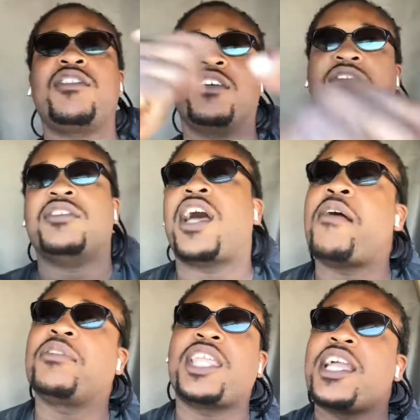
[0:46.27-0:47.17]
know. I
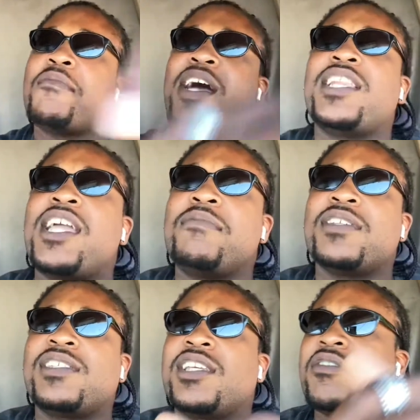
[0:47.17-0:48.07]
was thinking about naming the
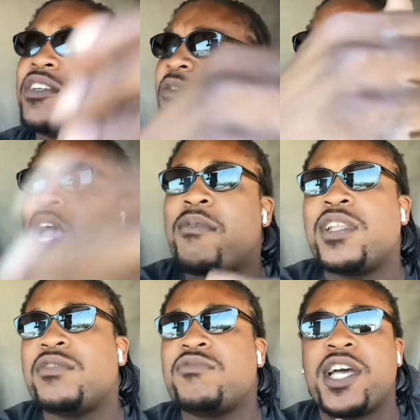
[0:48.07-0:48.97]
series
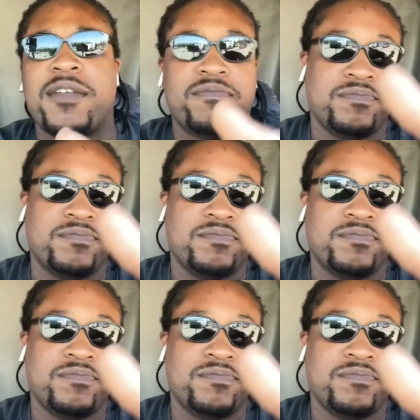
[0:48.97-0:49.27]
probably what?